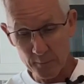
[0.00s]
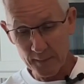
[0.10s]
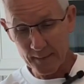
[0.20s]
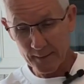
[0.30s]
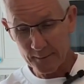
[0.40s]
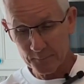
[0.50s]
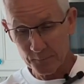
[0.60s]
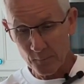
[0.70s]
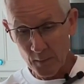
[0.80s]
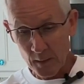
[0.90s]
me.
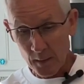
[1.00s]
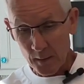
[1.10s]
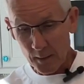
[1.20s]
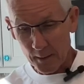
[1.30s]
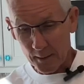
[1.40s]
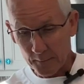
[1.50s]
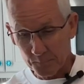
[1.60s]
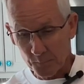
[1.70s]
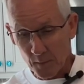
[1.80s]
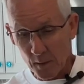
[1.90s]
We're
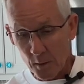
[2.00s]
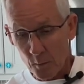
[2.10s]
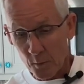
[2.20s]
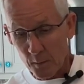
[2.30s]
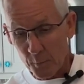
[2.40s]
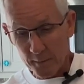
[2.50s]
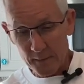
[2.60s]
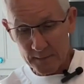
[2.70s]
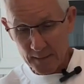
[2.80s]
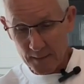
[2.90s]
gonna put
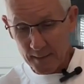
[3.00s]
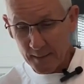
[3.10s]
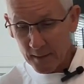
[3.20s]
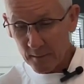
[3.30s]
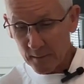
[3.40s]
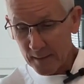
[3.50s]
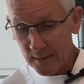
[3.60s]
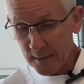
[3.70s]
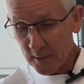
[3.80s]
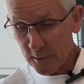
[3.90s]
this in here and let
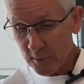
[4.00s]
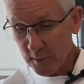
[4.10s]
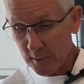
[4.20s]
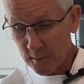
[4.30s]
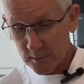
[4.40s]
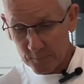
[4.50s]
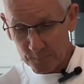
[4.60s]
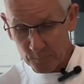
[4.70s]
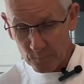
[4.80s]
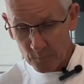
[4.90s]
it cook.
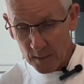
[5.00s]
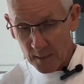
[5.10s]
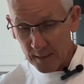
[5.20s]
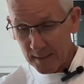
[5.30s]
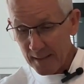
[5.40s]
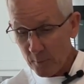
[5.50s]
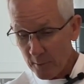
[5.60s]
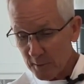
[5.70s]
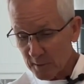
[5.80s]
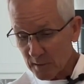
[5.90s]
Again, we
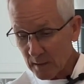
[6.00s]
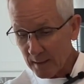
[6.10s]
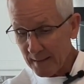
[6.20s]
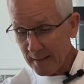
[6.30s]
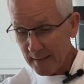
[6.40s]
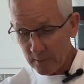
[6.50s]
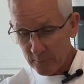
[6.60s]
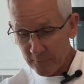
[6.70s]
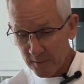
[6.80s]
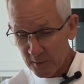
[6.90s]
were just cleaning out the
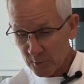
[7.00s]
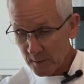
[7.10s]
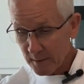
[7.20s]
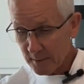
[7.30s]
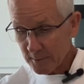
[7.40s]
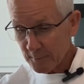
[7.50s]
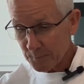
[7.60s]
refrigerator.